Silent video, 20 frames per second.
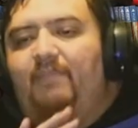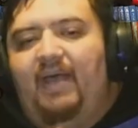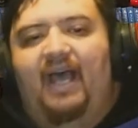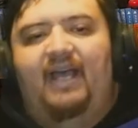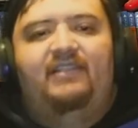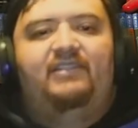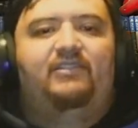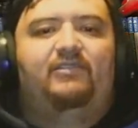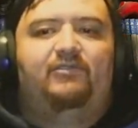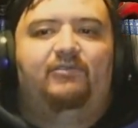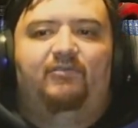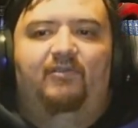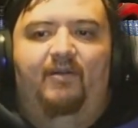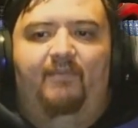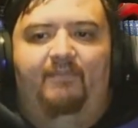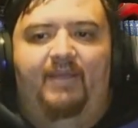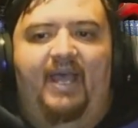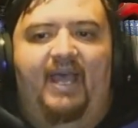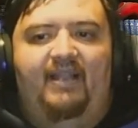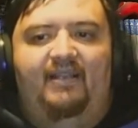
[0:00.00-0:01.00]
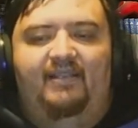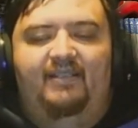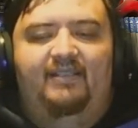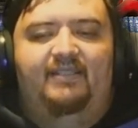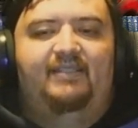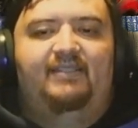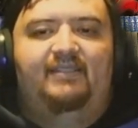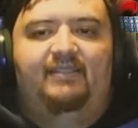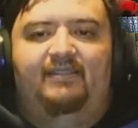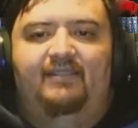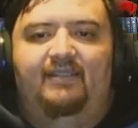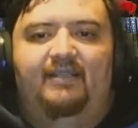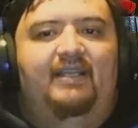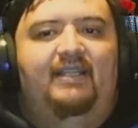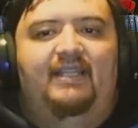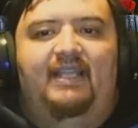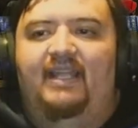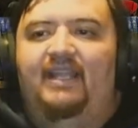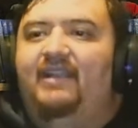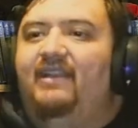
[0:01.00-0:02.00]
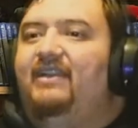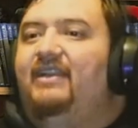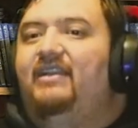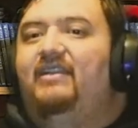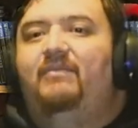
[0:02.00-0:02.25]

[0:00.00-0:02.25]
pass through on balance they didn't